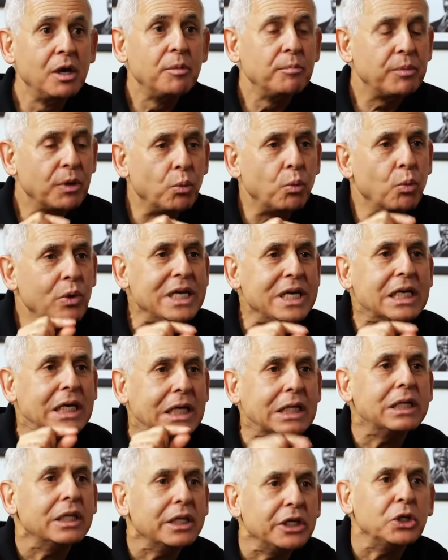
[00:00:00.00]
But we
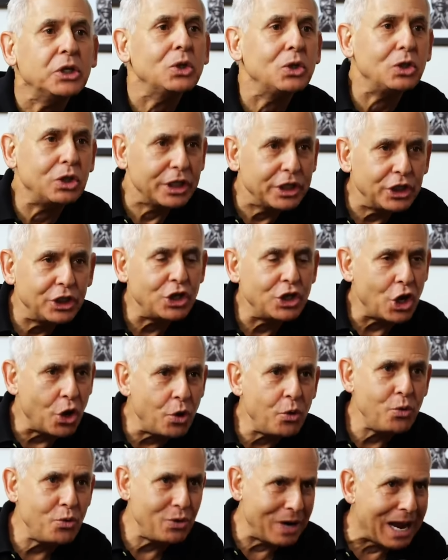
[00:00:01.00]
clearly
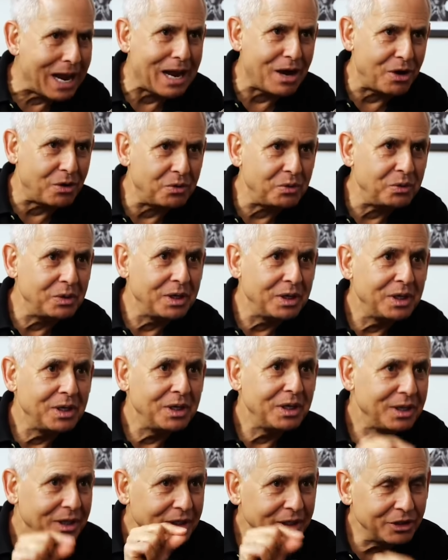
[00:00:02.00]
know now
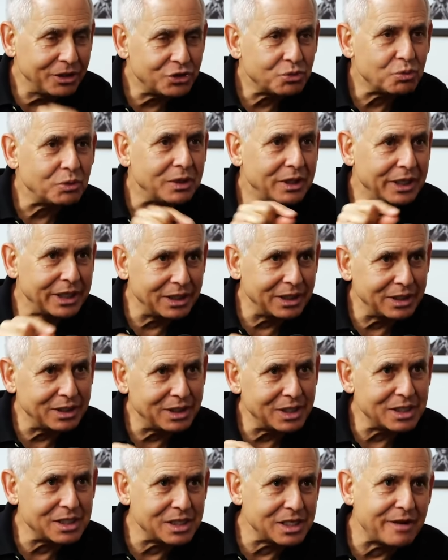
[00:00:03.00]
it's related
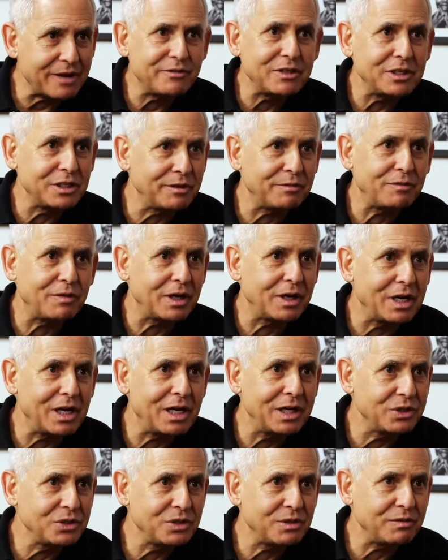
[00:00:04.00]
to seven different
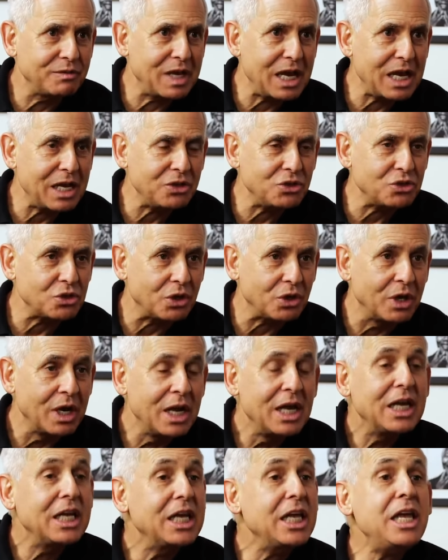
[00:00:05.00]
kinds of cancer.
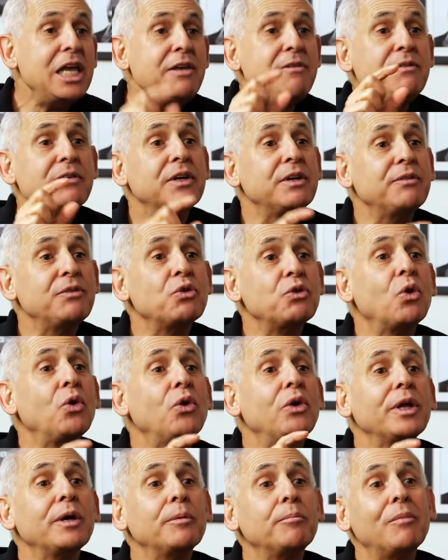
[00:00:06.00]
Even if you're
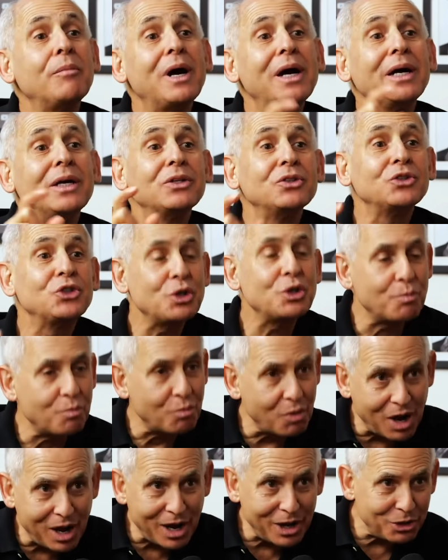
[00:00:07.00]
only a mild to
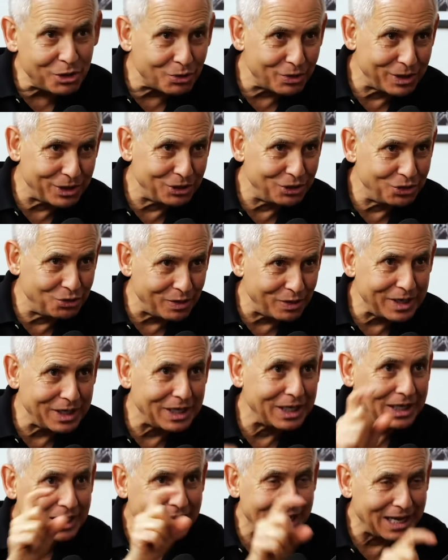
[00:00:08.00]
moderate
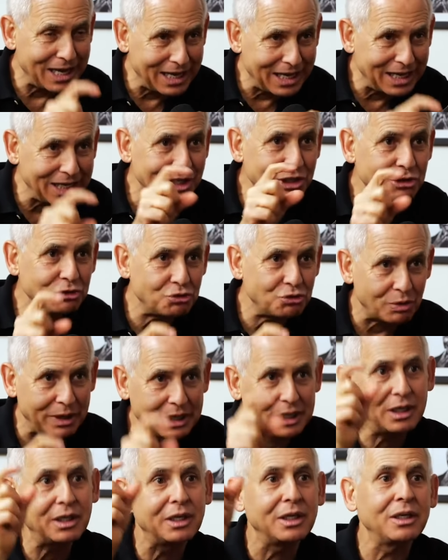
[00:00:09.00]
drinking, any
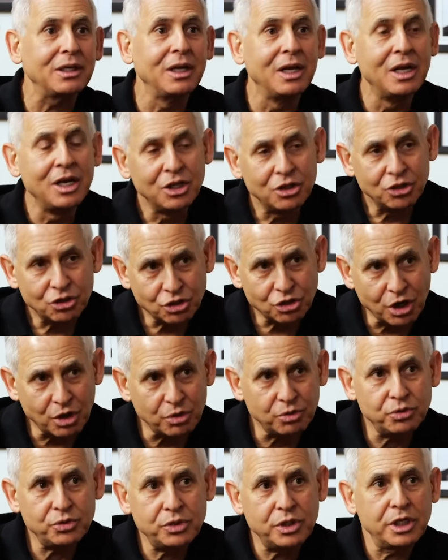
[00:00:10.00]
drinking
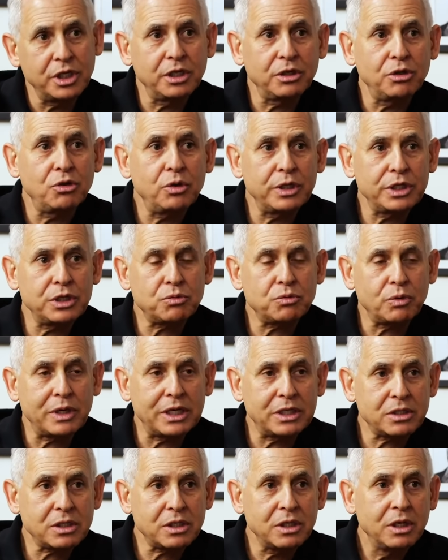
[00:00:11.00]
shows an increased
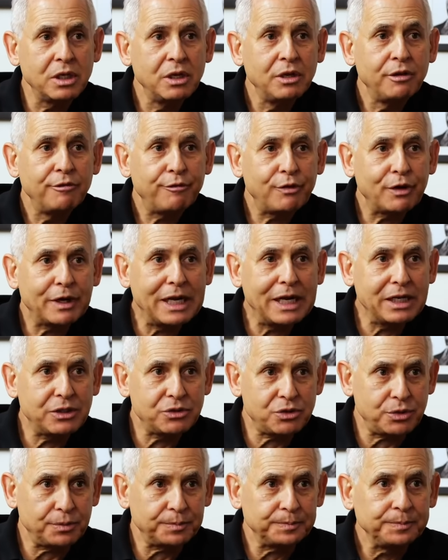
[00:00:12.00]
risk for
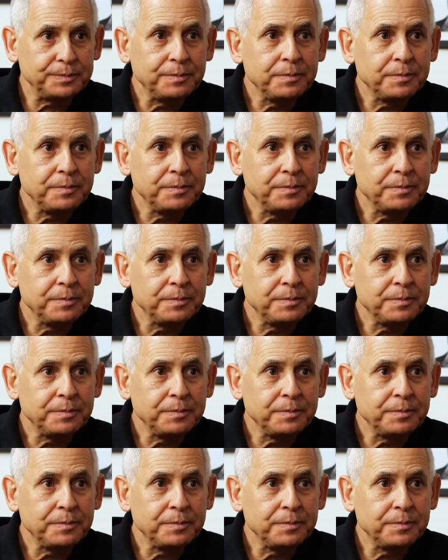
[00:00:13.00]
cancer.